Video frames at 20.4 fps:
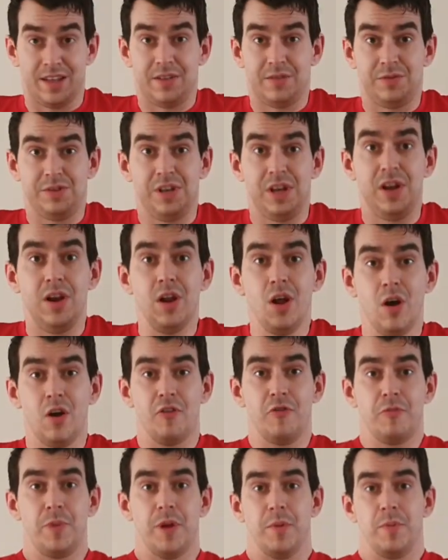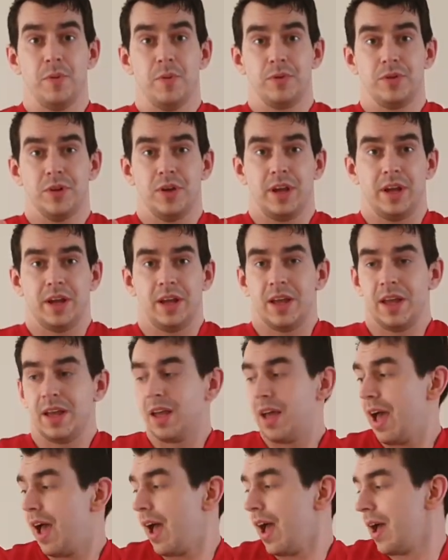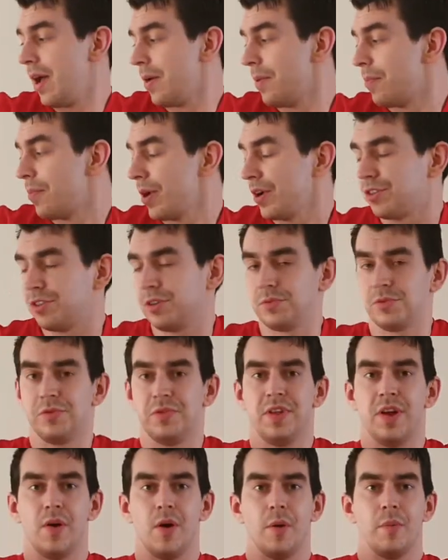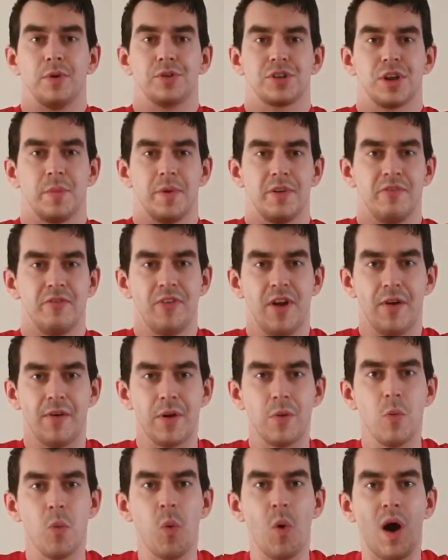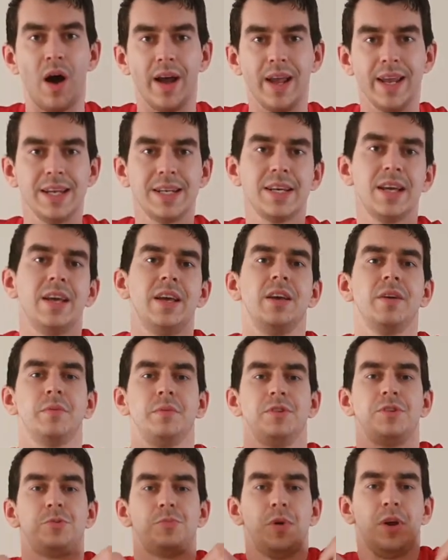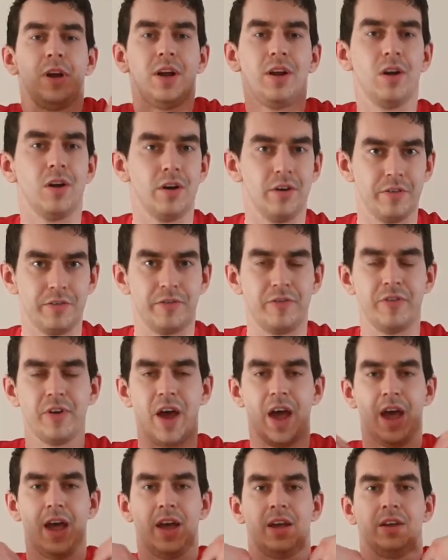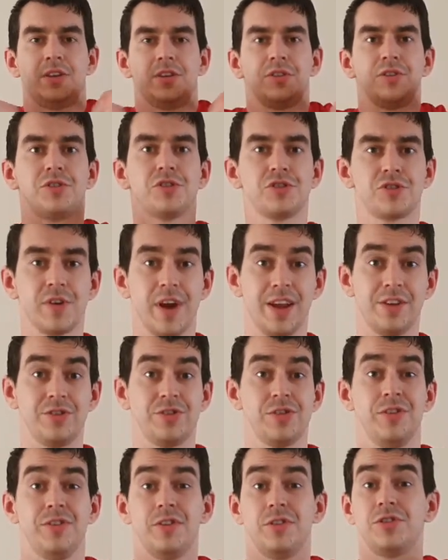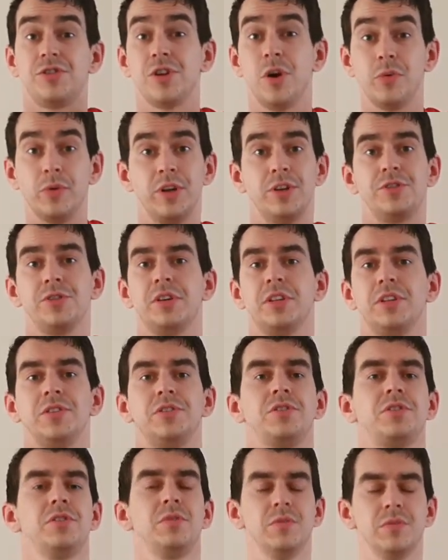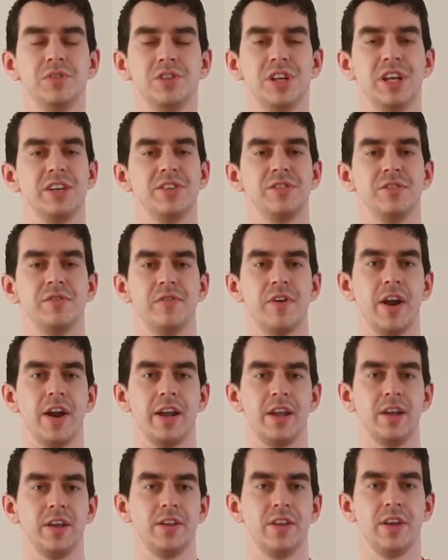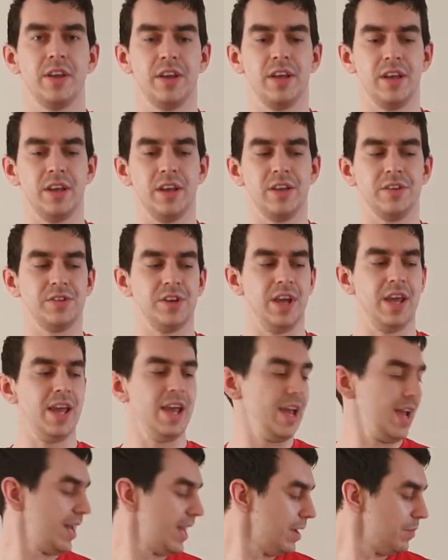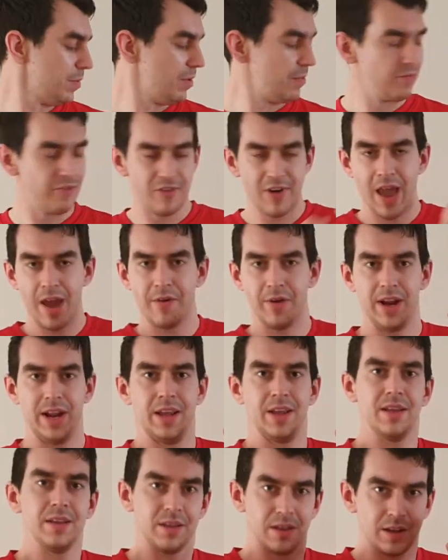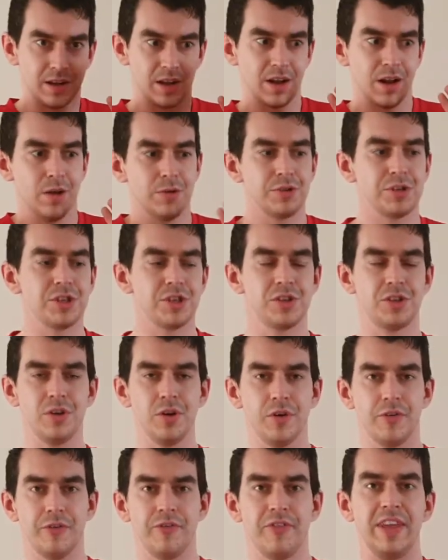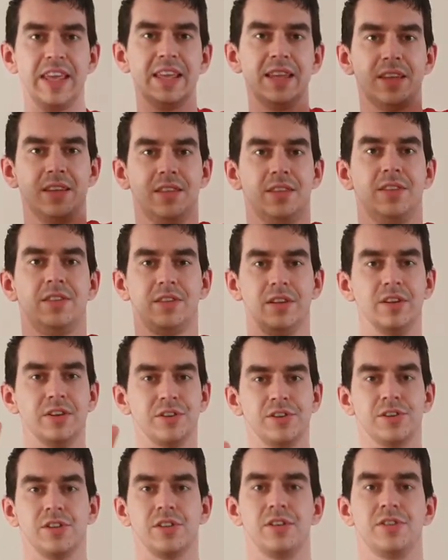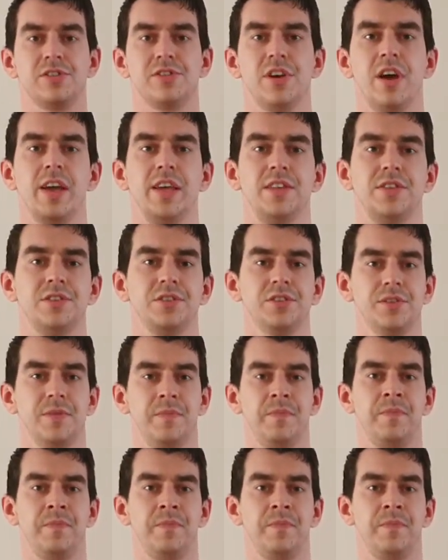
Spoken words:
I see a lot of people doing press-ups with their elbows coming very wide, which is putting a lot of stress on the shoulder joints, which isn't very good. So here, keep them flaring closer to your feet than to the sides.